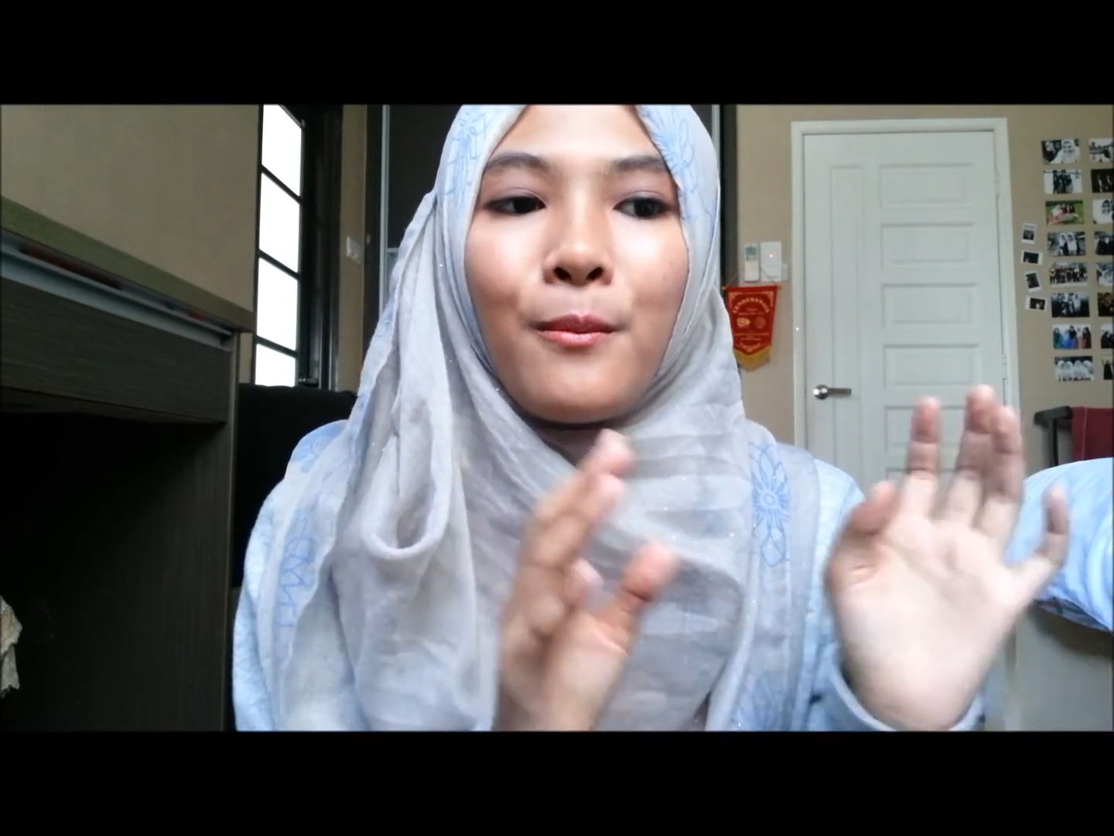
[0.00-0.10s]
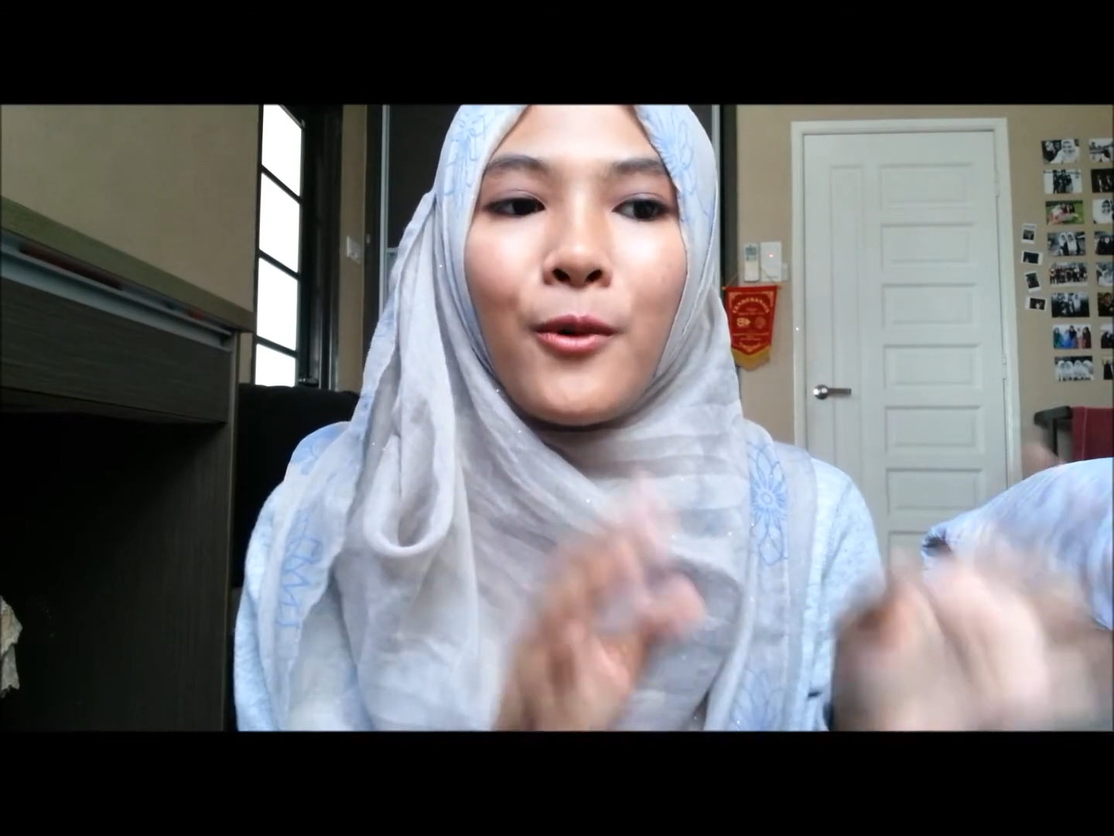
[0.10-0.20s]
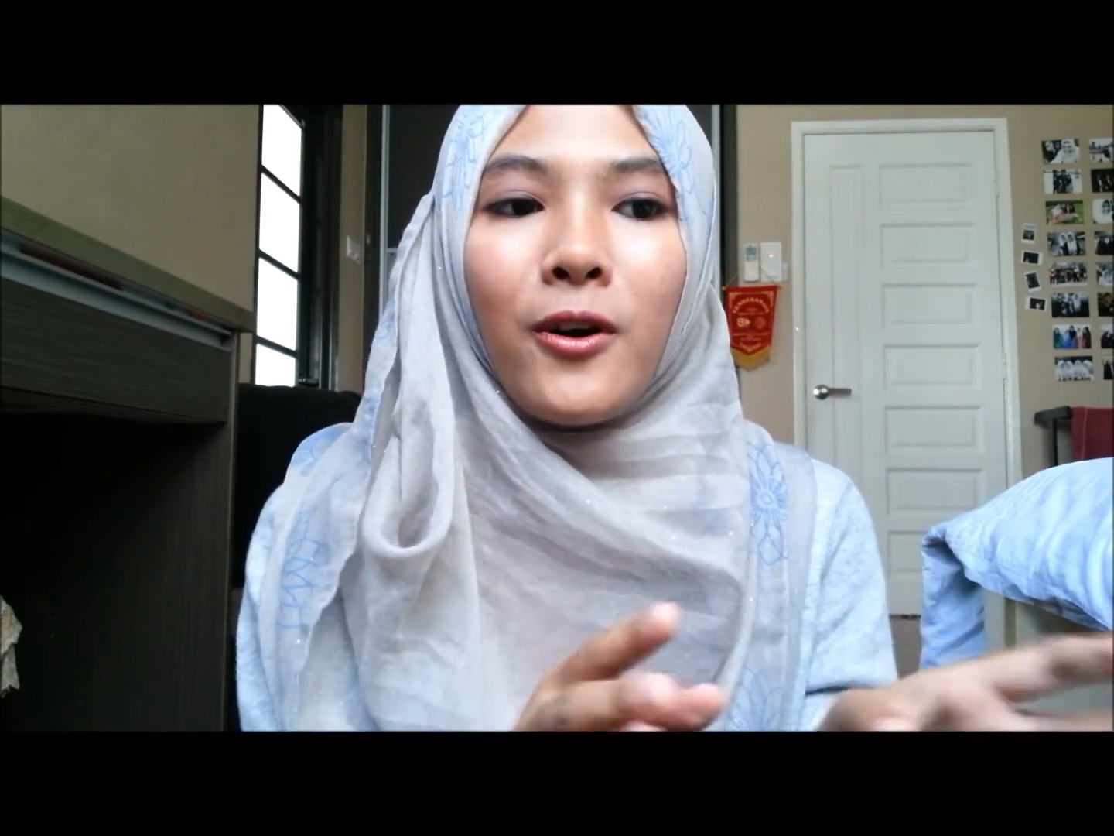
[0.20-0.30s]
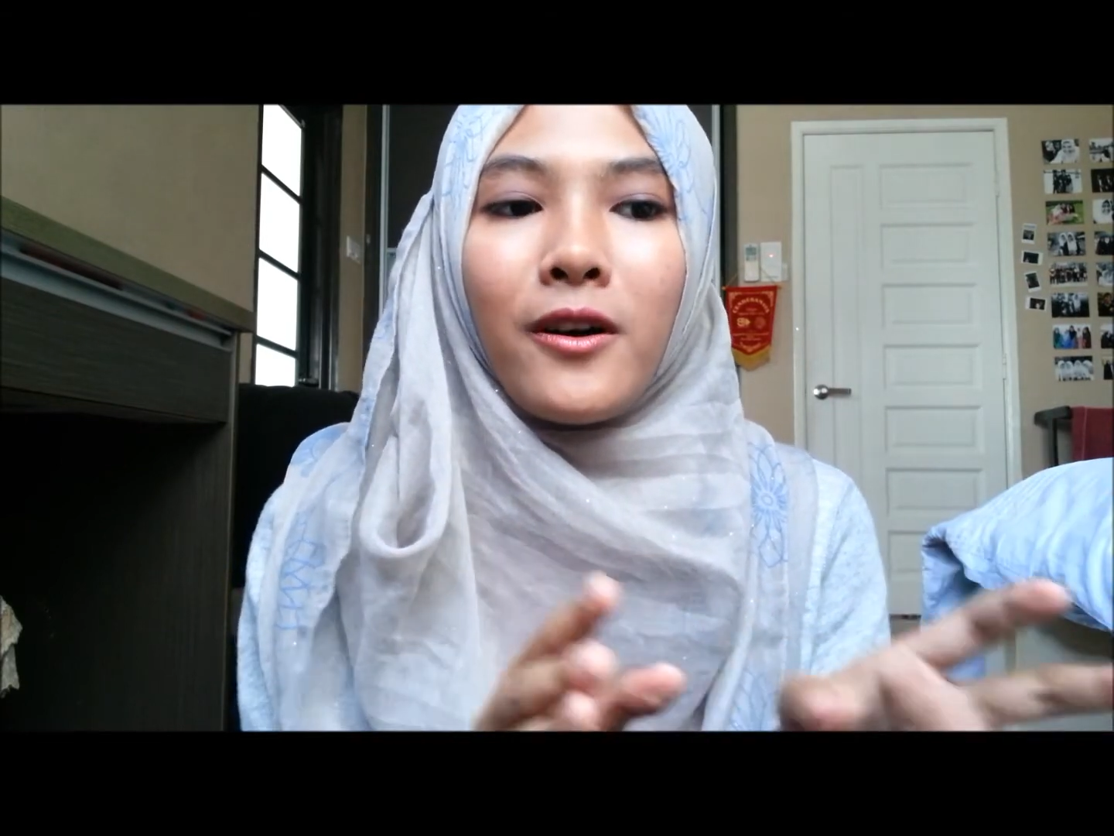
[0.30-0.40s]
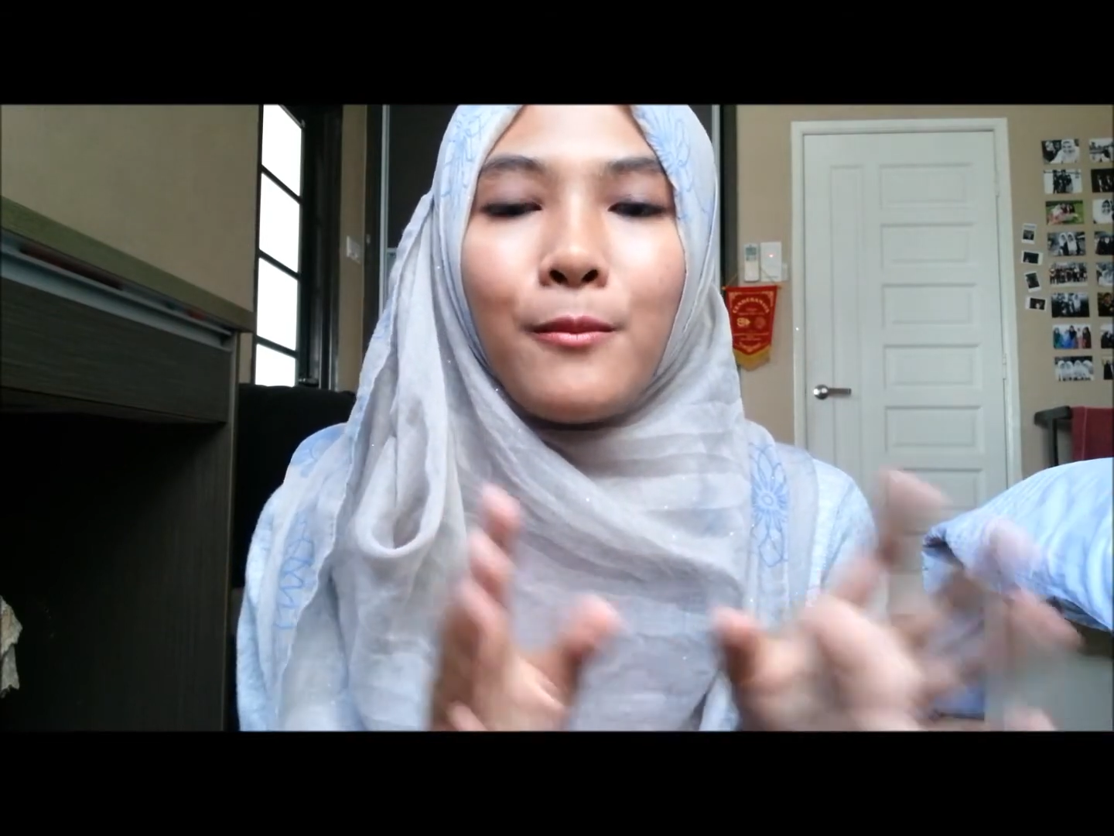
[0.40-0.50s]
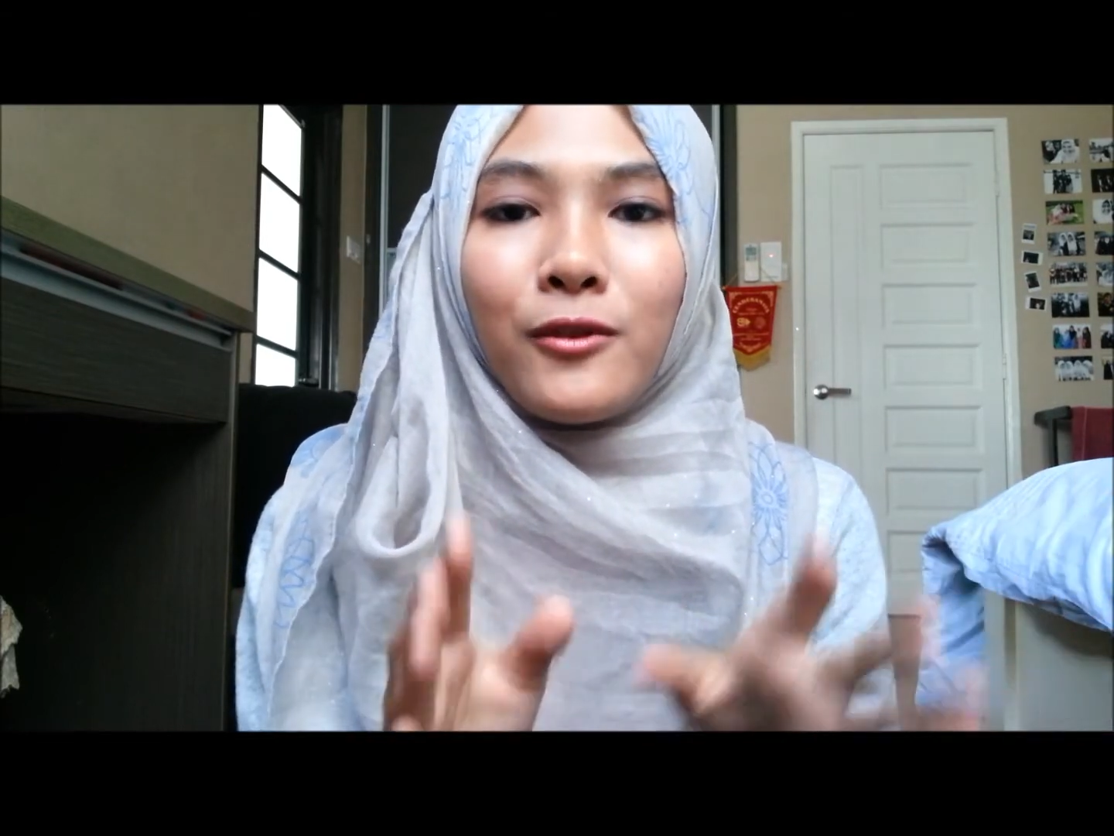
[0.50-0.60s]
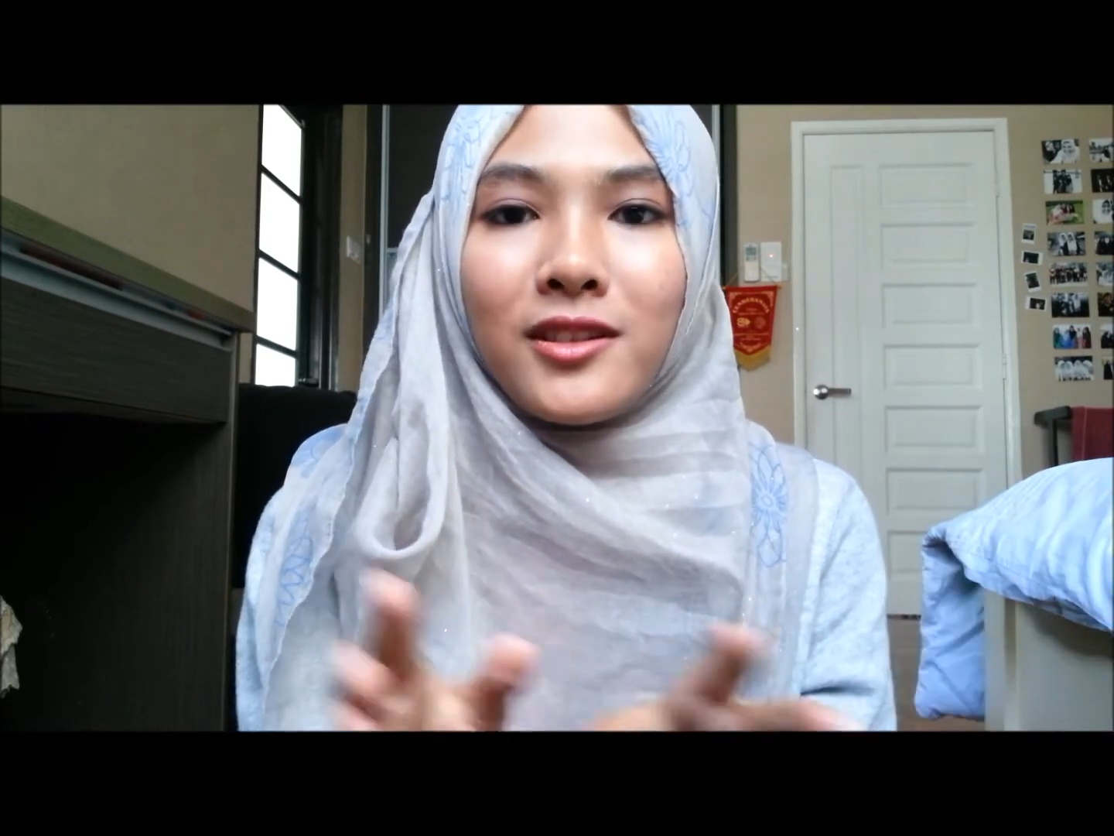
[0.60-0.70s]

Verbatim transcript: more